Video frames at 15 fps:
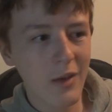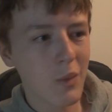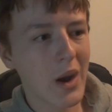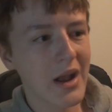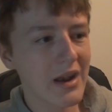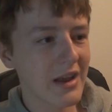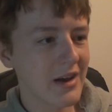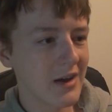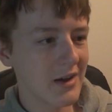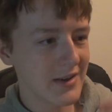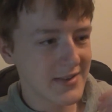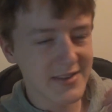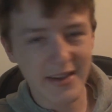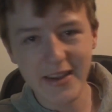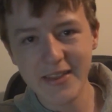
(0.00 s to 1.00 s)
while
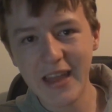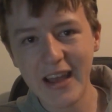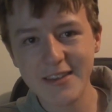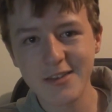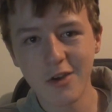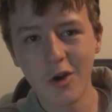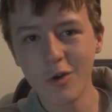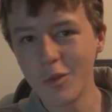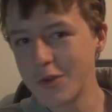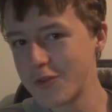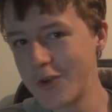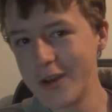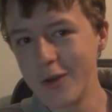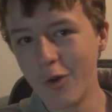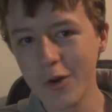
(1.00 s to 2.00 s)
singing that song was
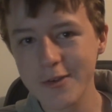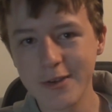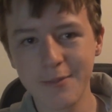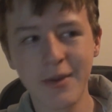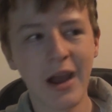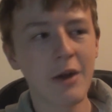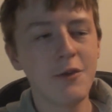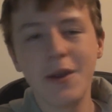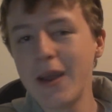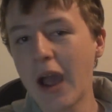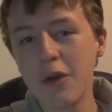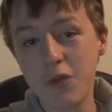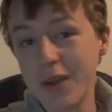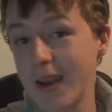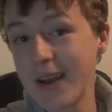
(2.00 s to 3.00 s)
really awesome. I
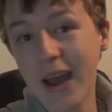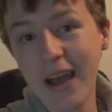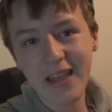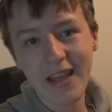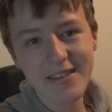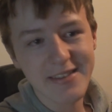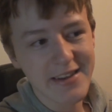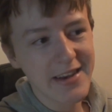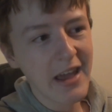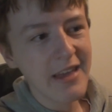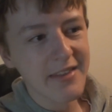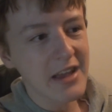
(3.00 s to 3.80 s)
really that scene.